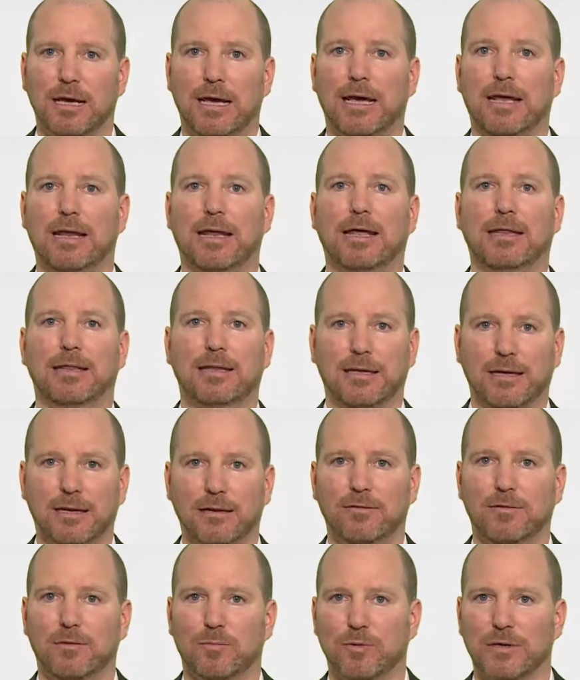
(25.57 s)
And at the end
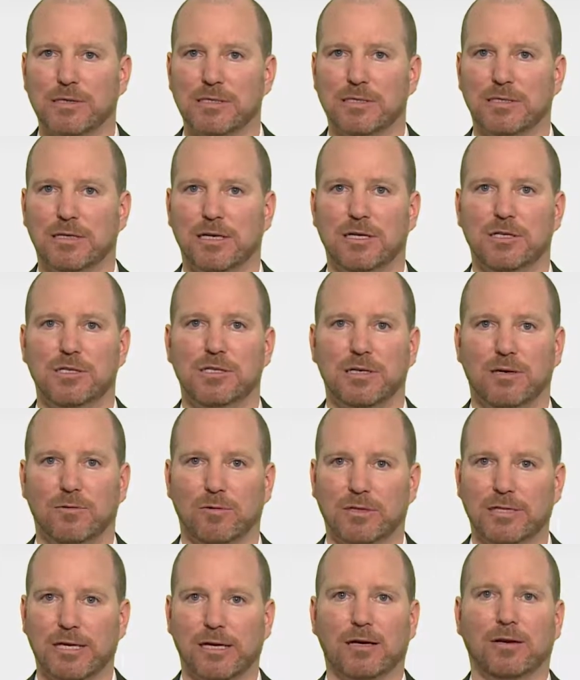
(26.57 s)
of the presentation, I will
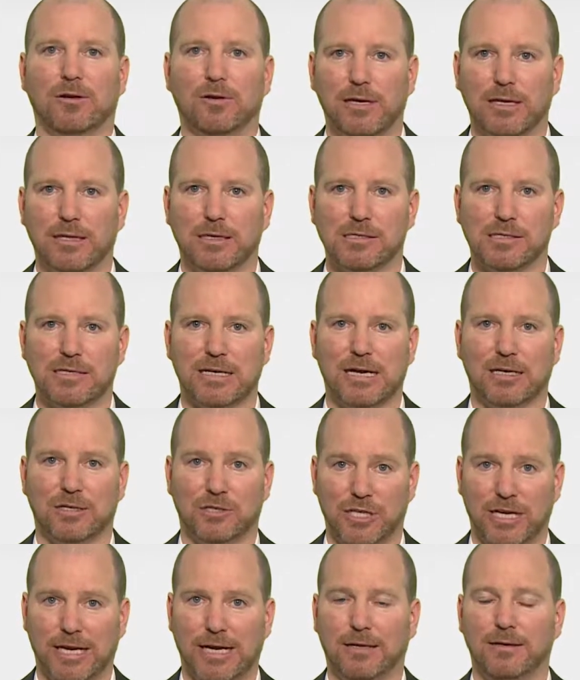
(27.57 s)
take a look at the
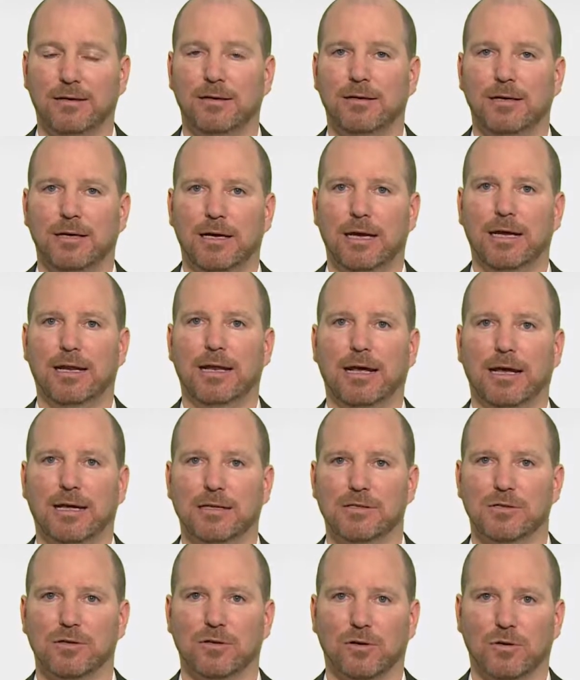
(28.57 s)
chat and
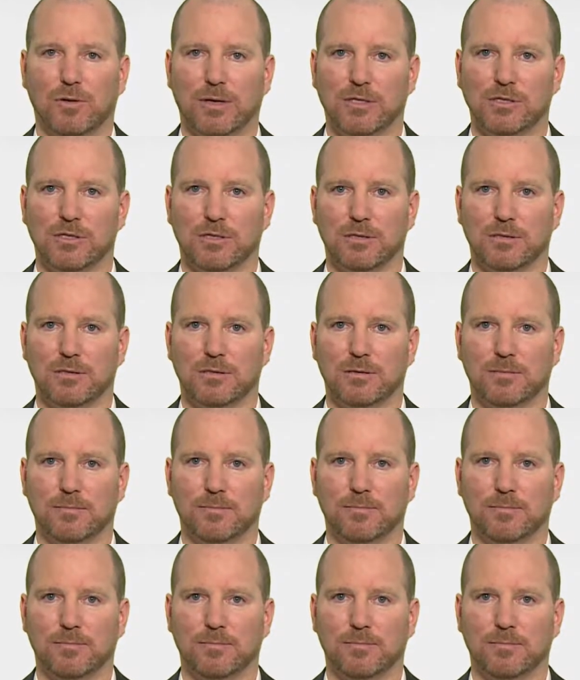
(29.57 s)
answer your questions.